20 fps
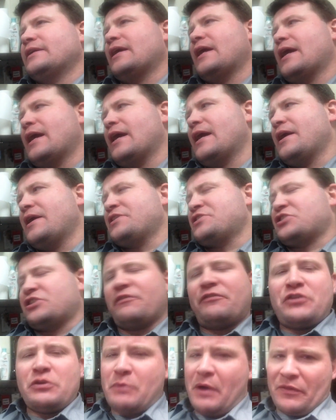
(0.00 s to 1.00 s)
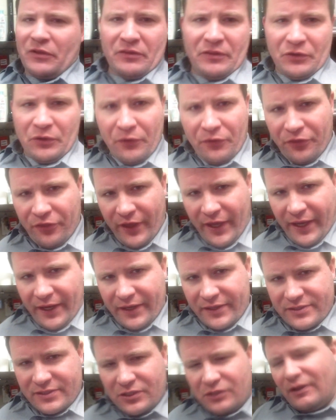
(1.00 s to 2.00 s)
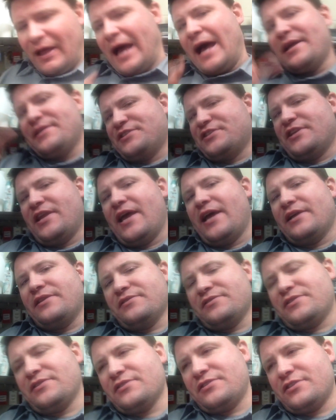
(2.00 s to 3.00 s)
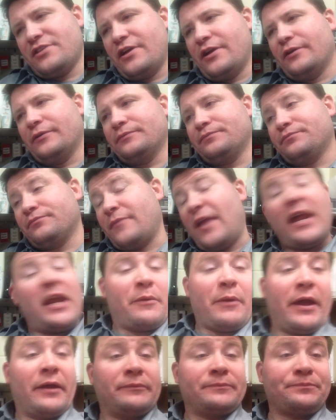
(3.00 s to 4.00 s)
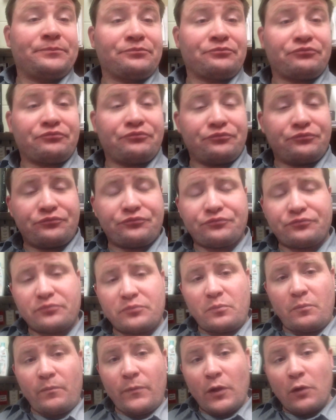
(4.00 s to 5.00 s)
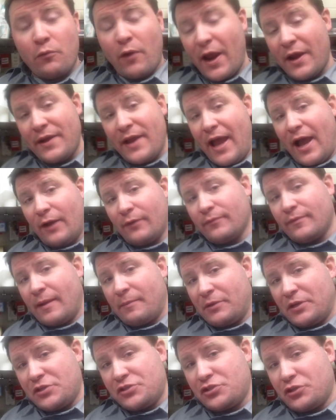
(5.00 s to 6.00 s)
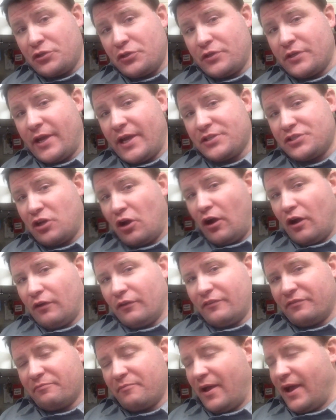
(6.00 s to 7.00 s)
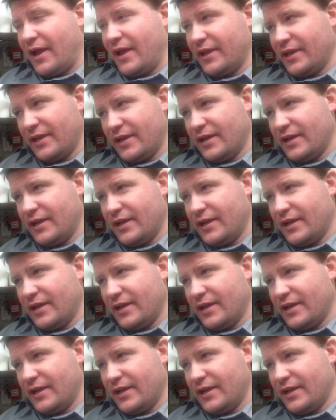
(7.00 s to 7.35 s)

Uh, and just a few other little things. Little odds and ends. So, anyway. Right now, I'm going to show you guys all of my...